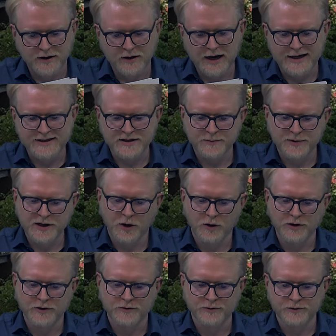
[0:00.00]
SNP
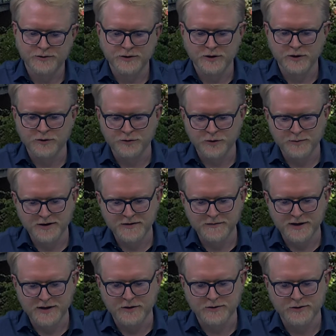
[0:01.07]
Holyrood Group
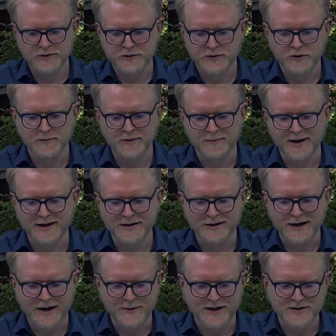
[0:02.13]
Convener Stuart McMillan
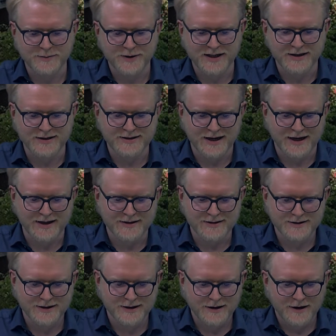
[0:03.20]
MSP said
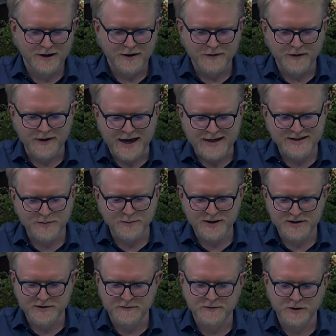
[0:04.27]
that the SNP is
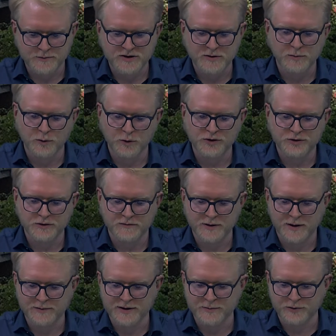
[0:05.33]
a firm supporter of
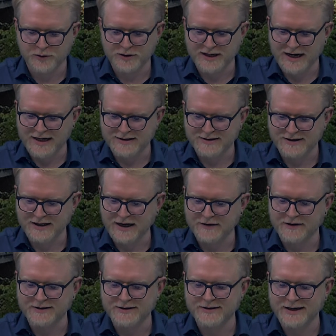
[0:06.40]
public broadcasting and
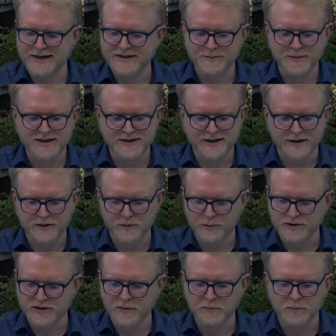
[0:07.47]
that today's meeting was
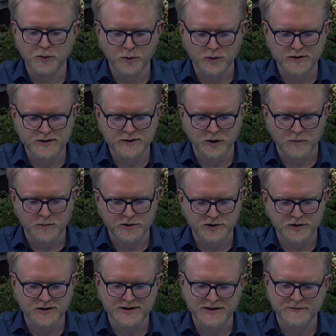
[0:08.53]
an important
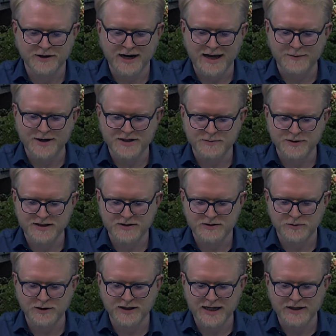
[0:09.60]
opportunity for MSPs to
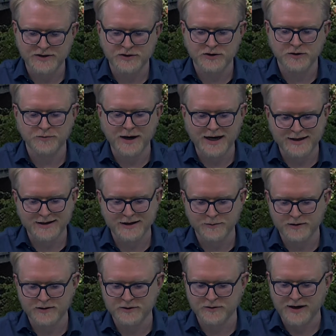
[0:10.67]
engage directly with
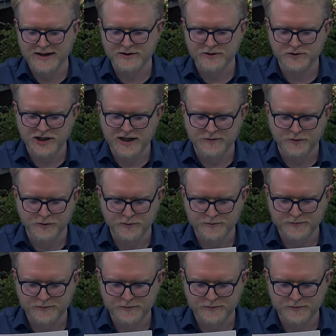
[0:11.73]
the Director General.